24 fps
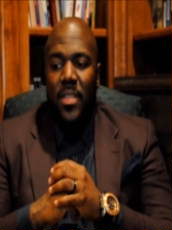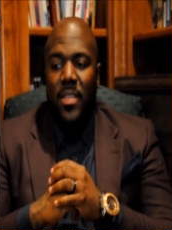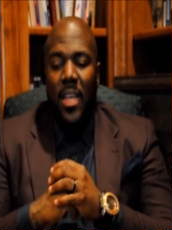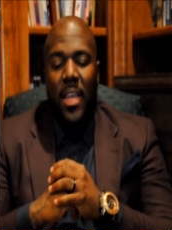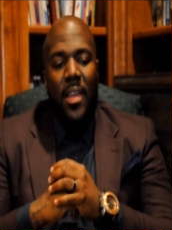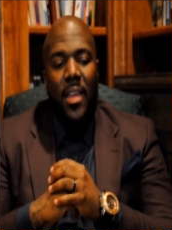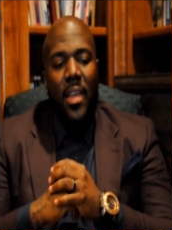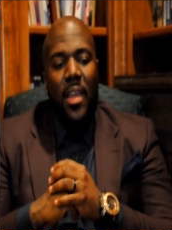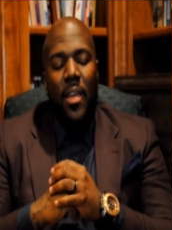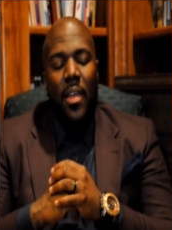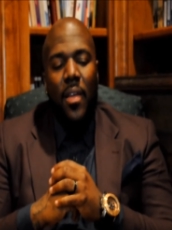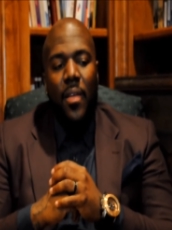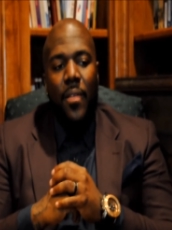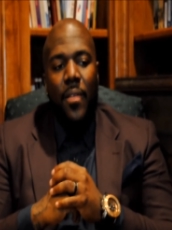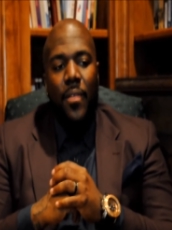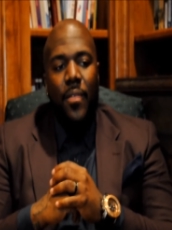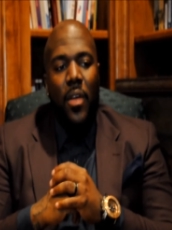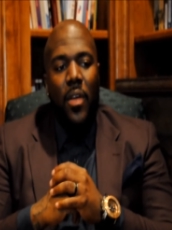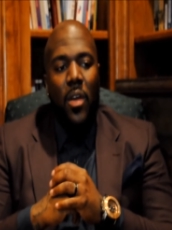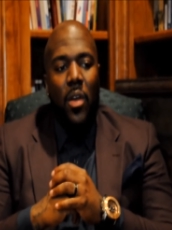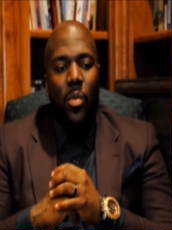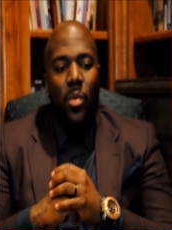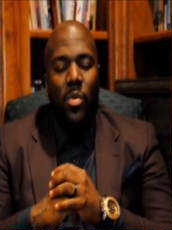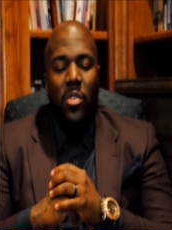take care
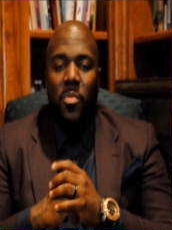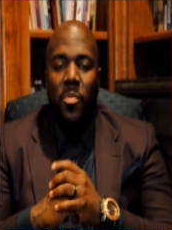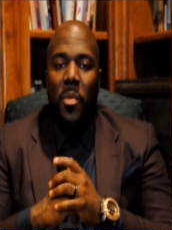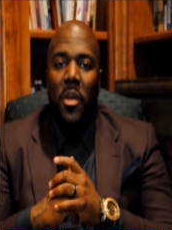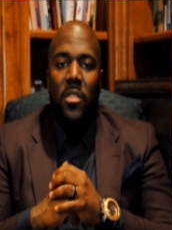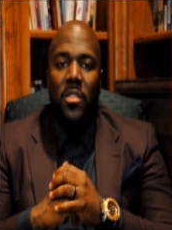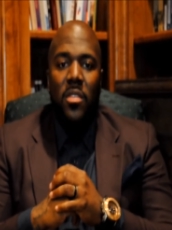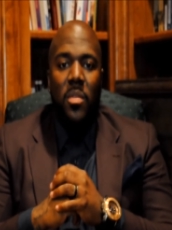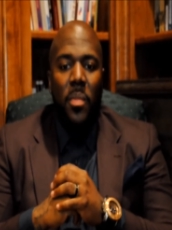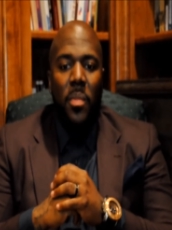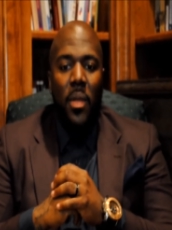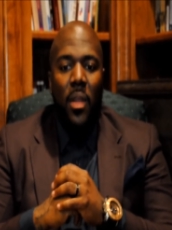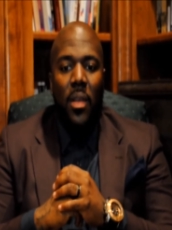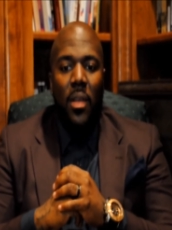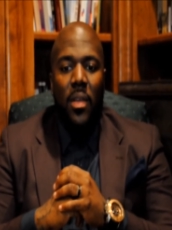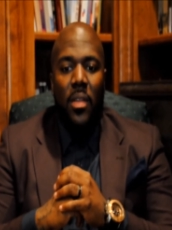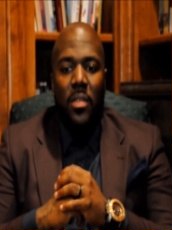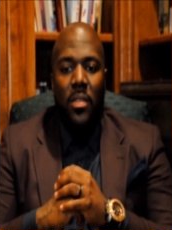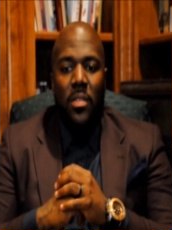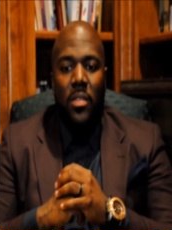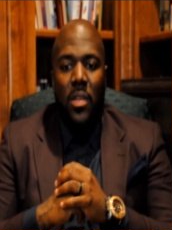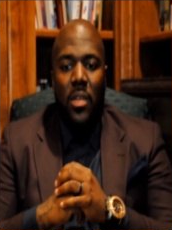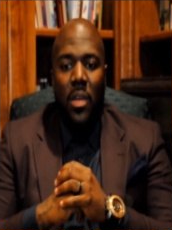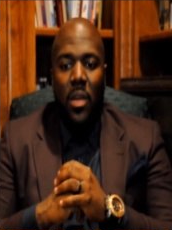of
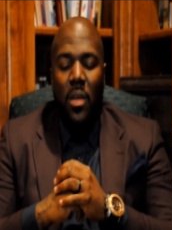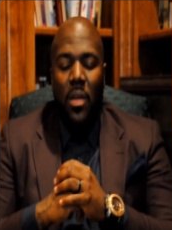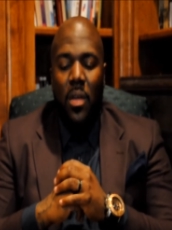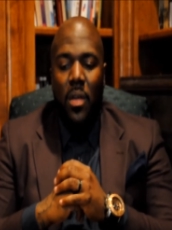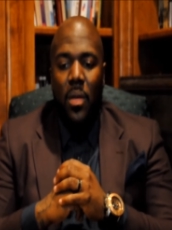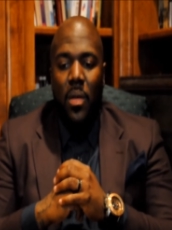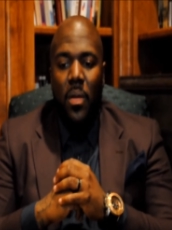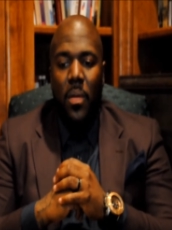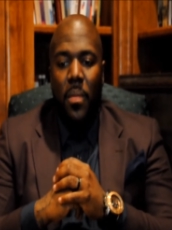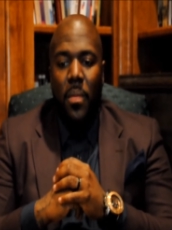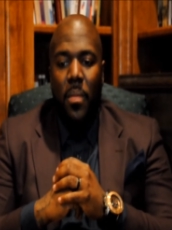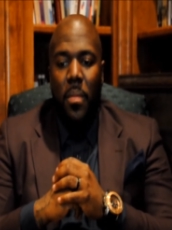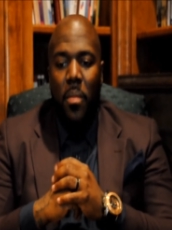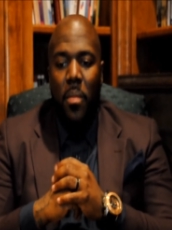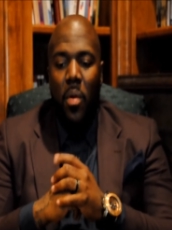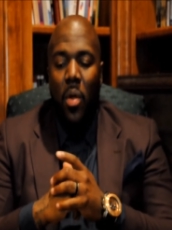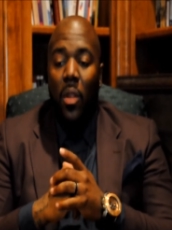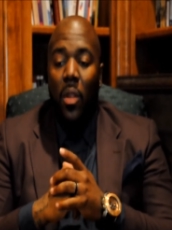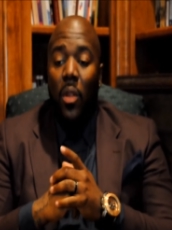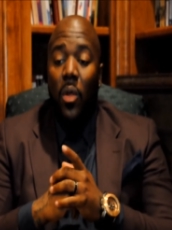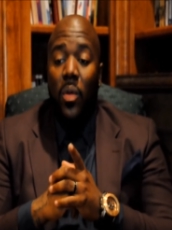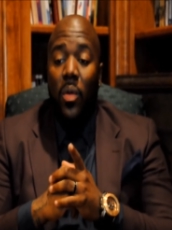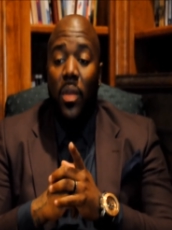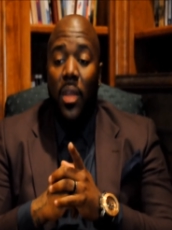responsibilities.
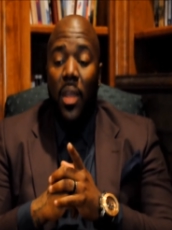Marlo